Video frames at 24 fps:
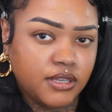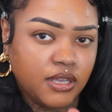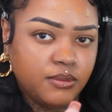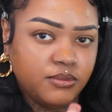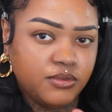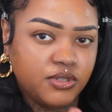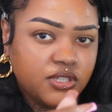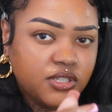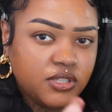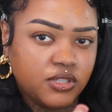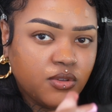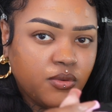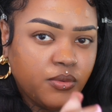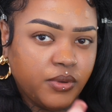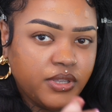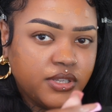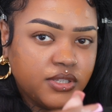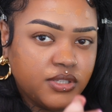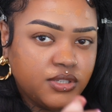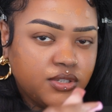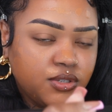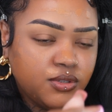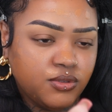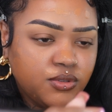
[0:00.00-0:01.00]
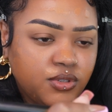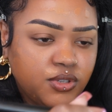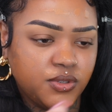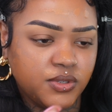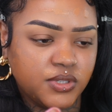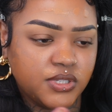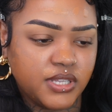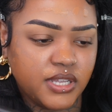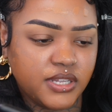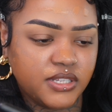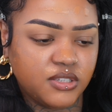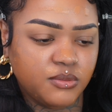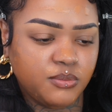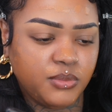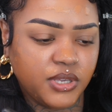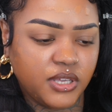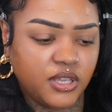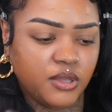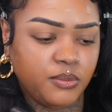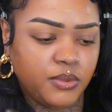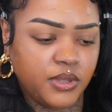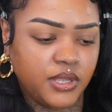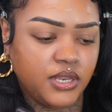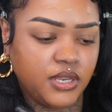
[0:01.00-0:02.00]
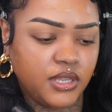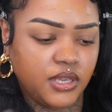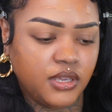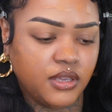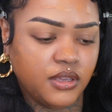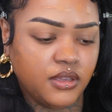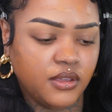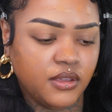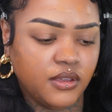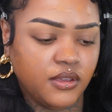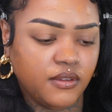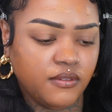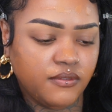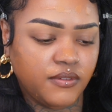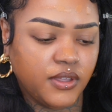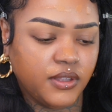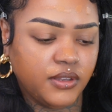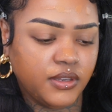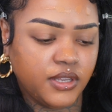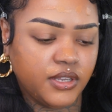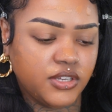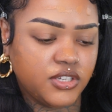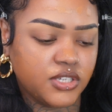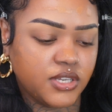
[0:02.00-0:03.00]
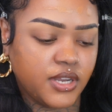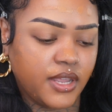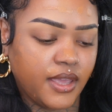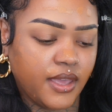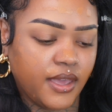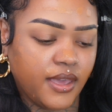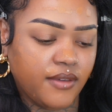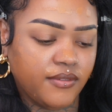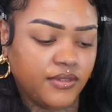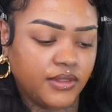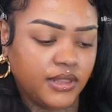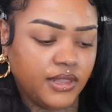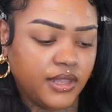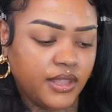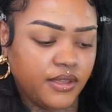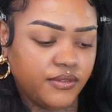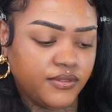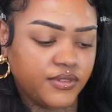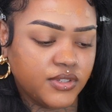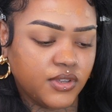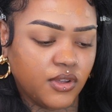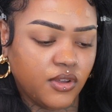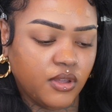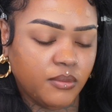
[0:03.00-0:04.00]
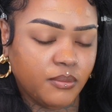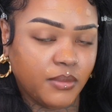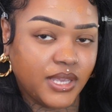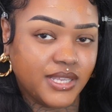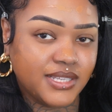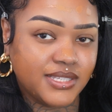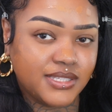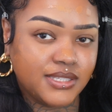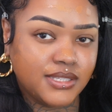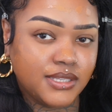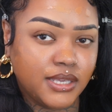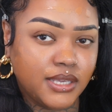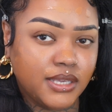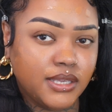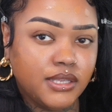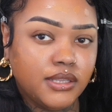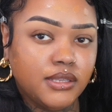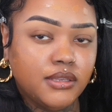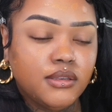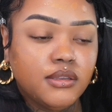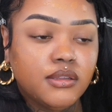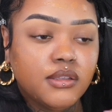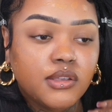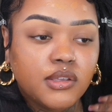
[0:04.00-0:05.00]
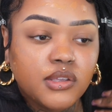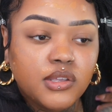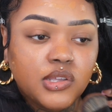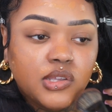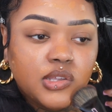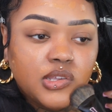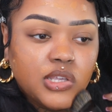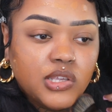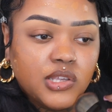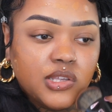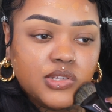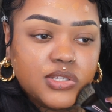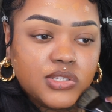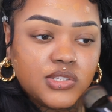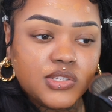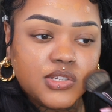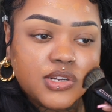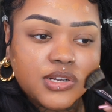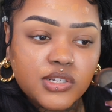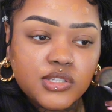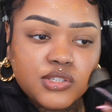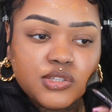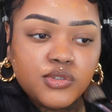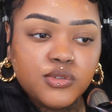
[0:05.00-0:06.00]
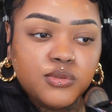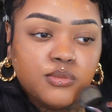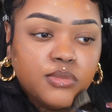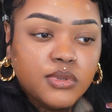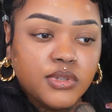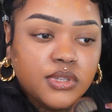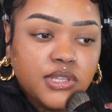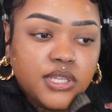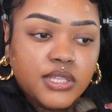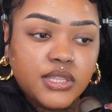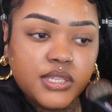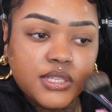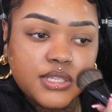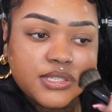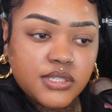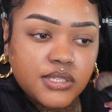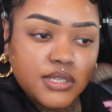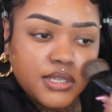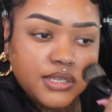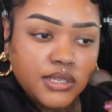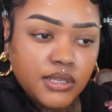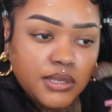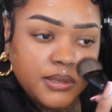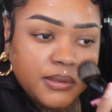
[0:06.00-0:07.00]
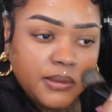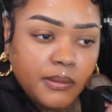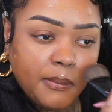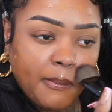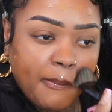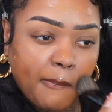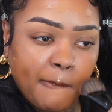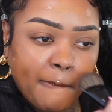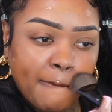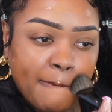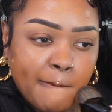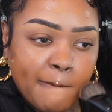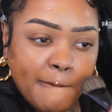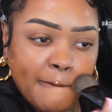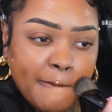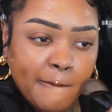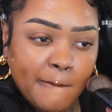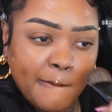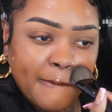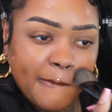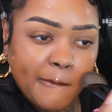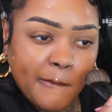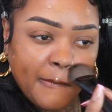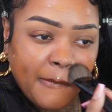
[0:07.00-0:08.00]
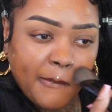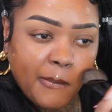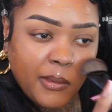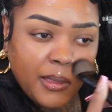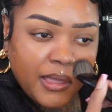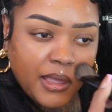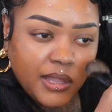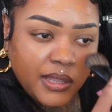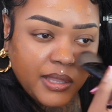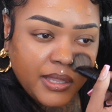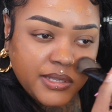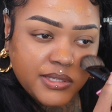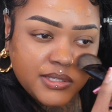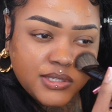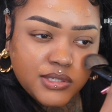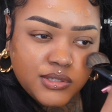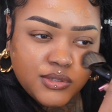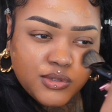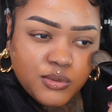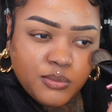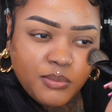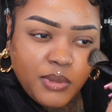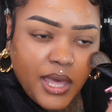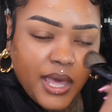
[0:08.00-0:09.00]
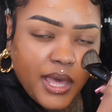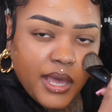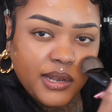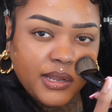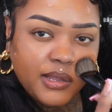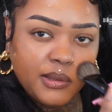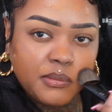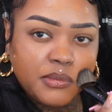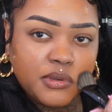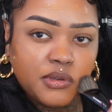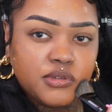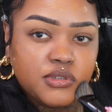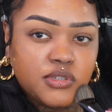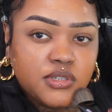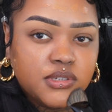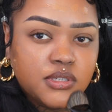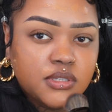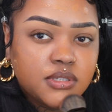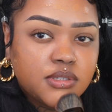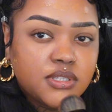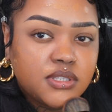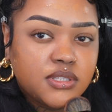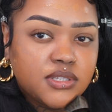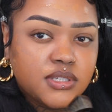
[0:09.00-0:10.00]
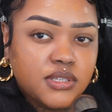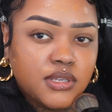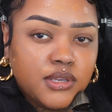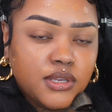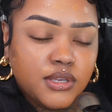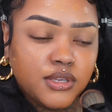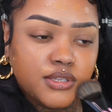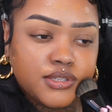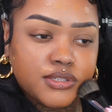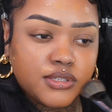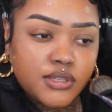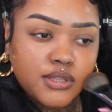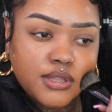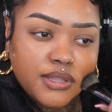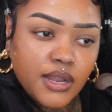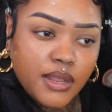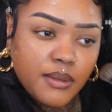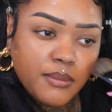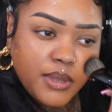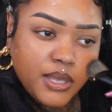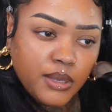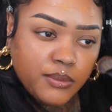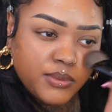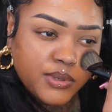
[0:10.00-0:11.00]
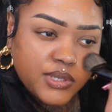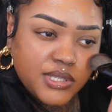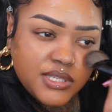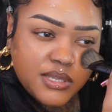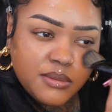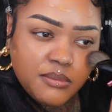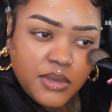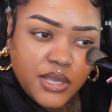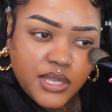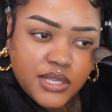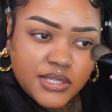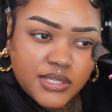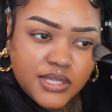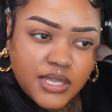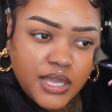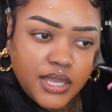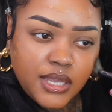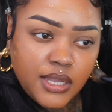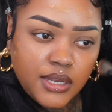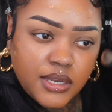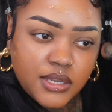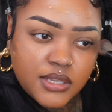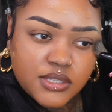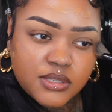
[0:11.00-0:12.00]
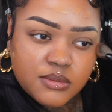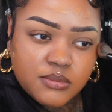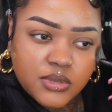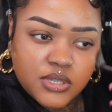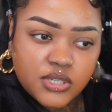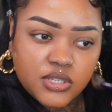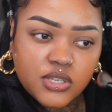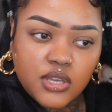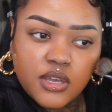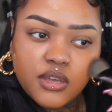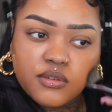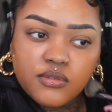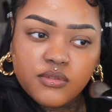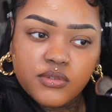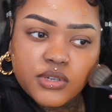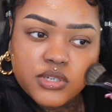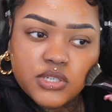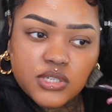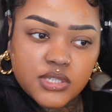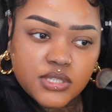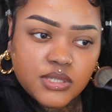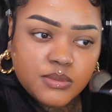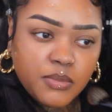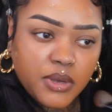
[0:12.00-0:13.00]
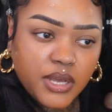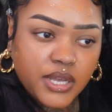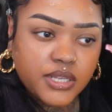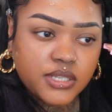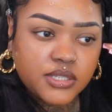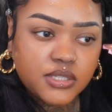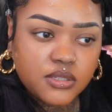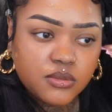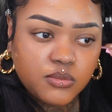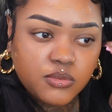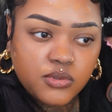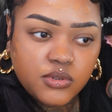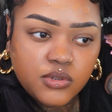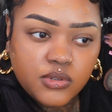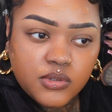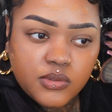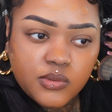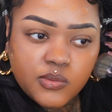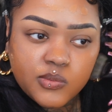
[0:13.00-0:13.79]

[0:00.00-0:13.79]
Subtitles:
I'm just going to use that to pick up any foundation I have left on my skin and start to blend this in. I like to do patting motions so that I'm able to maintain as much coverage as possible.